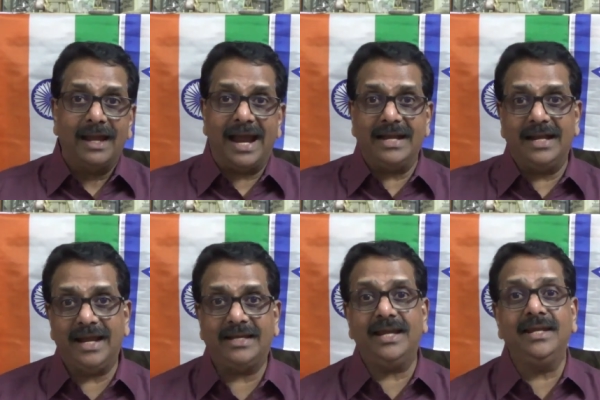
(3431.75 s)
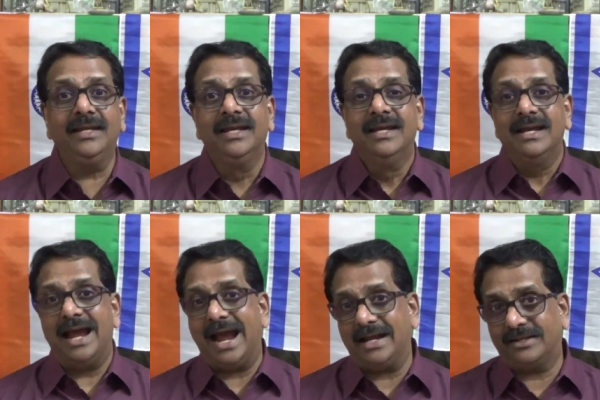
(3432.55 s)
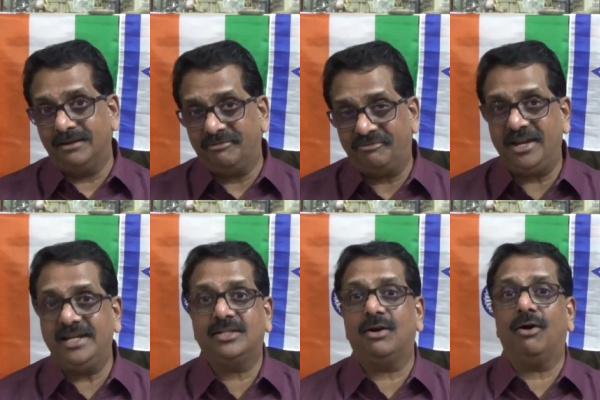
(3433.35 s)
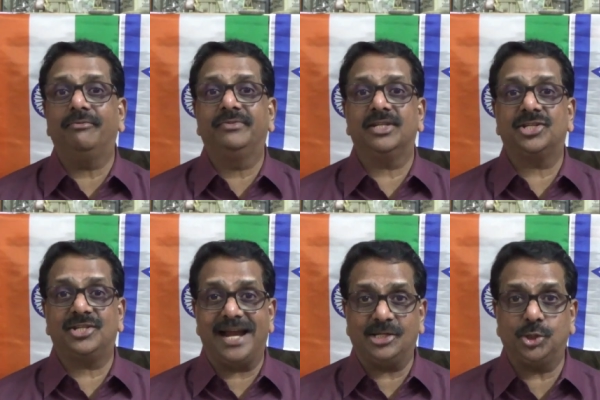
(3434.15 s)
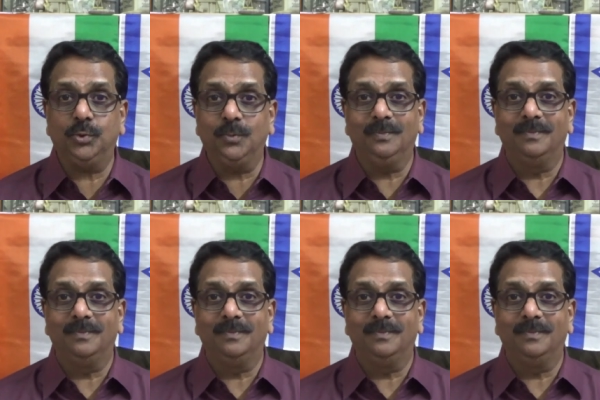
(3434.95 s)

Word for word: and hitting at the feet of the statue,